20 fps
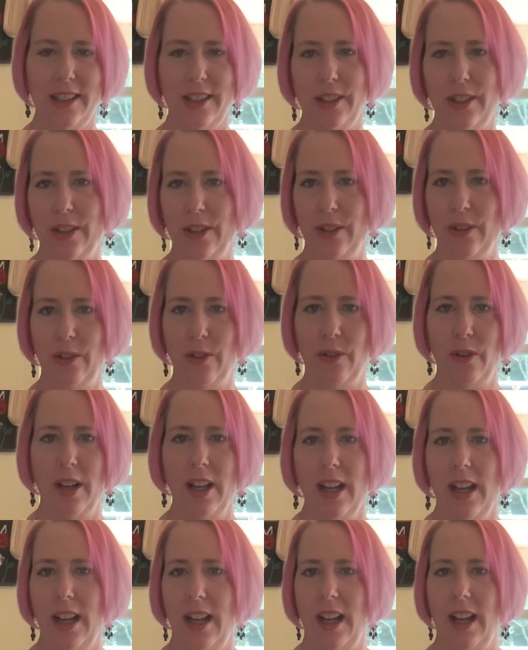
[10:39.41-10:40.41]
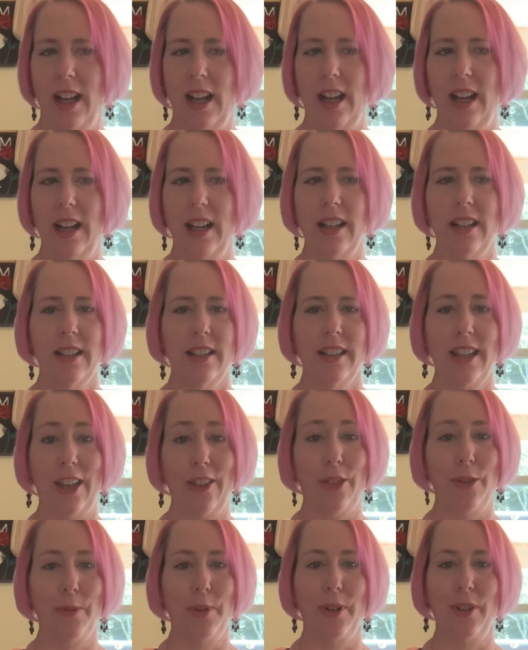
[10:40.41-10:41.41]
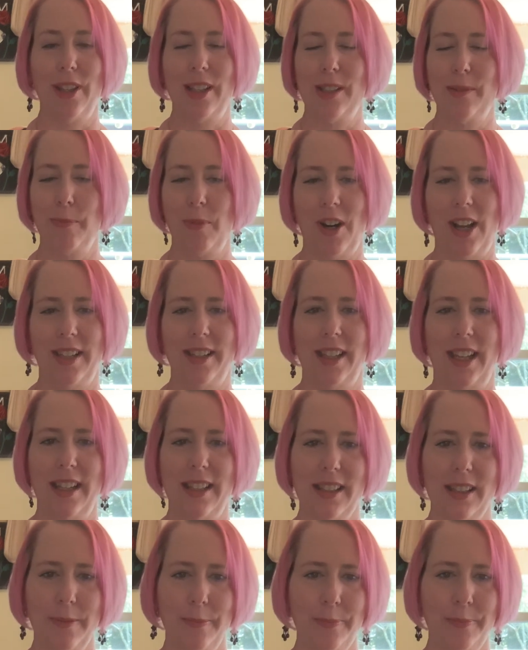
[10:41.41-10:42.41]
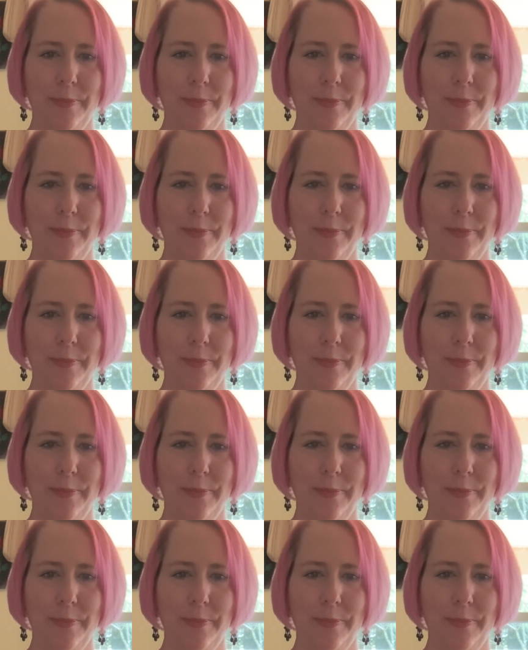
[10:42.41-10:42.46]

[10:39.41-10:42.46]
to get through this process.